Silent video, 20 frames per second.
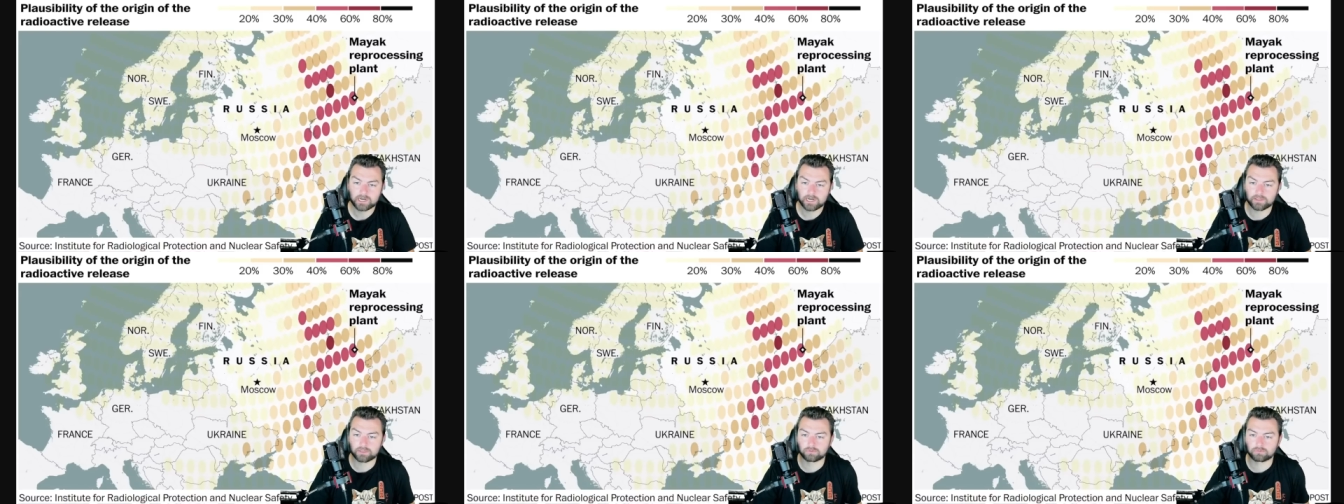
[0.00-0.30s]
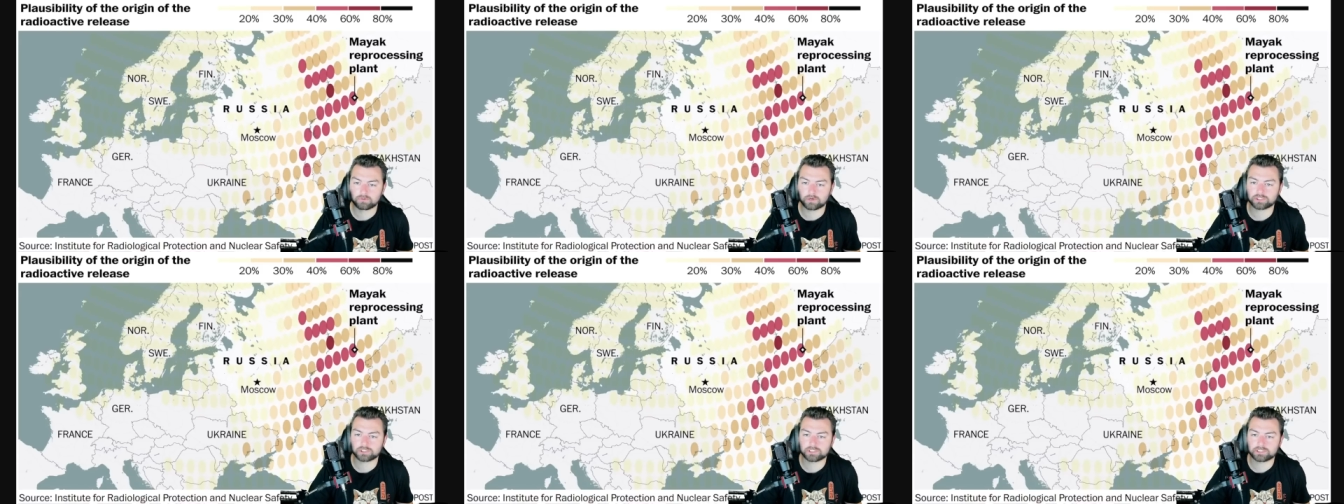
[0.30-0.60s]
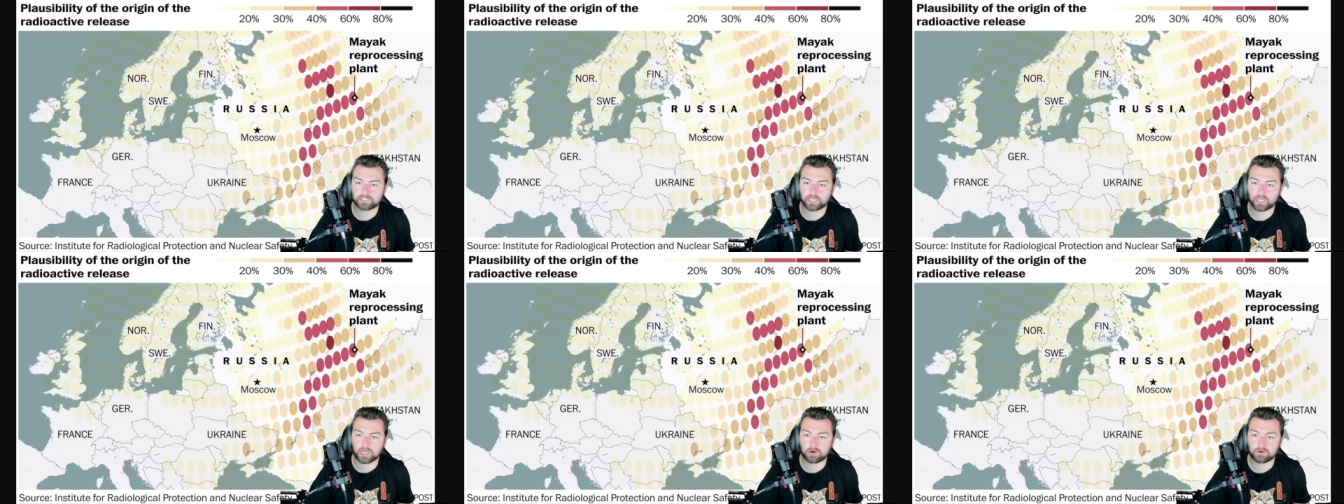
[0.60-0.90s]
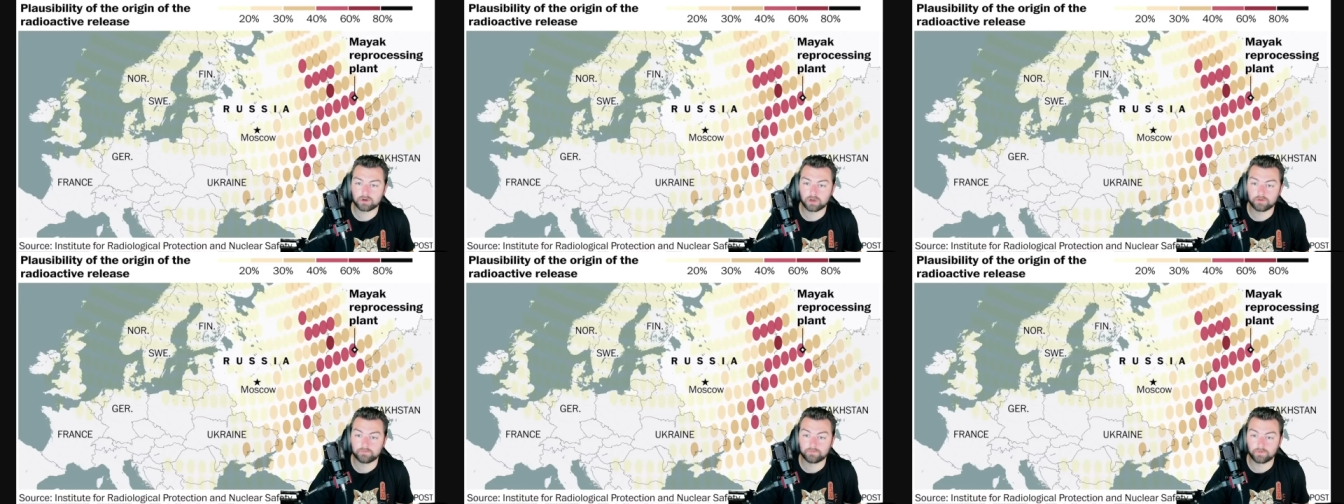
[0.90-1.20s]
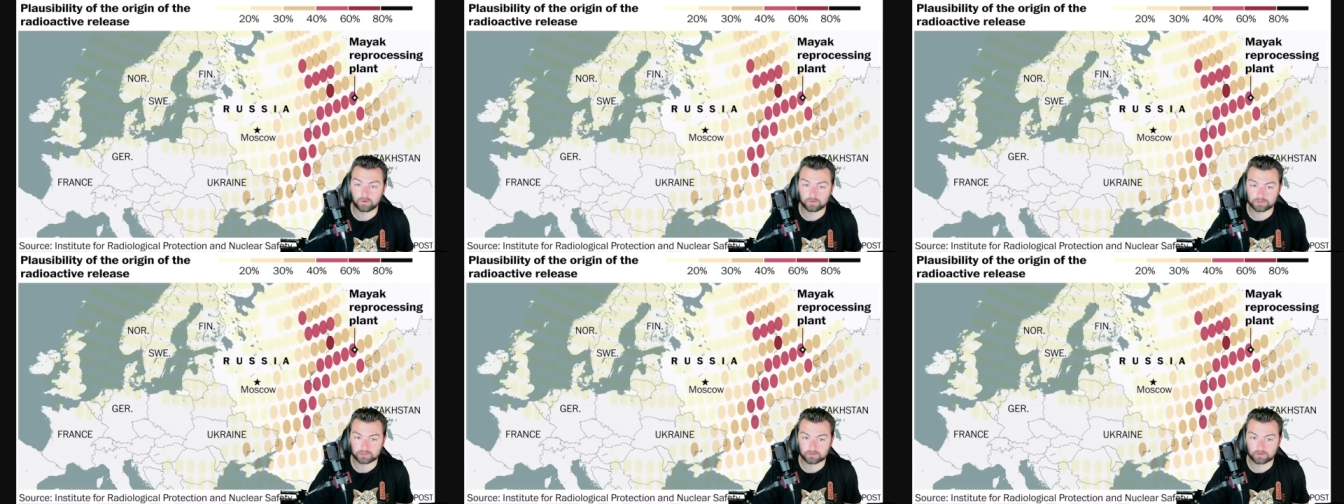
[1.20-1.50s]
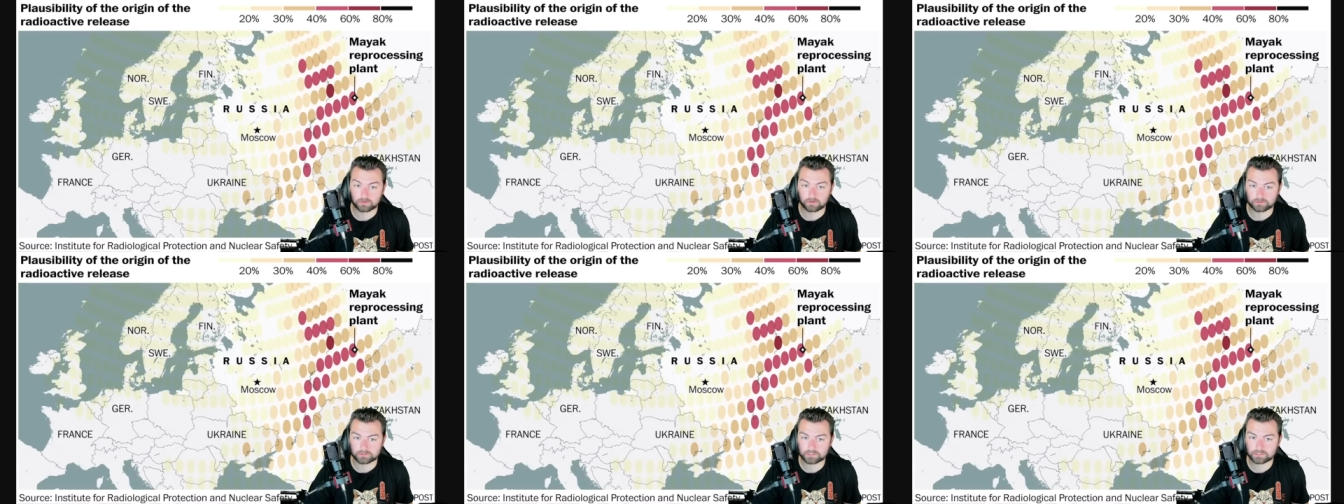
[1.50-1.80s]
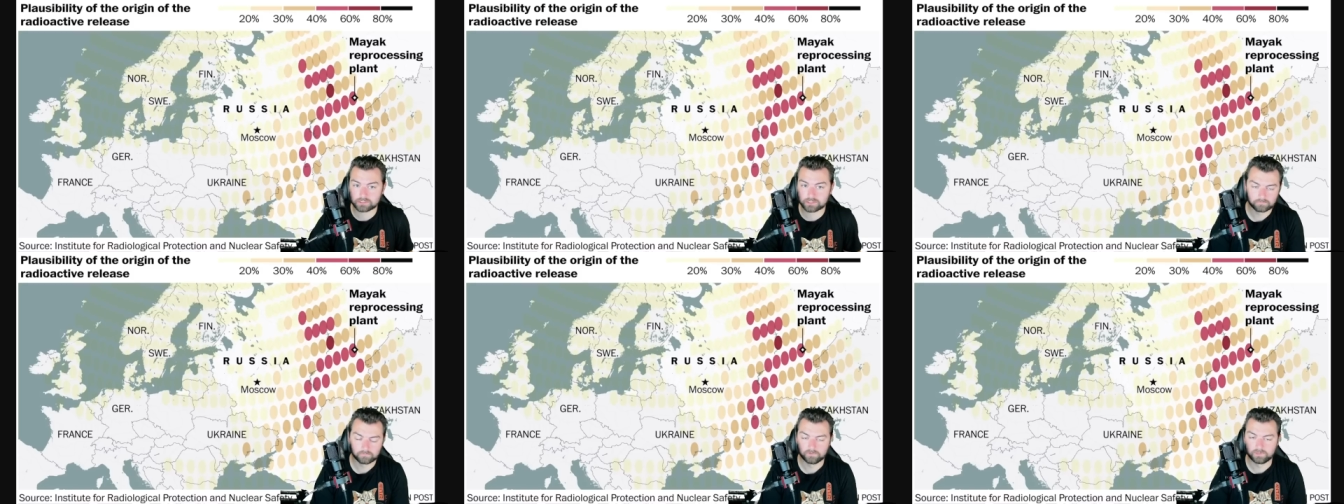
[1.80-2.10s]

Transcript: in the Russian town of Ozersk.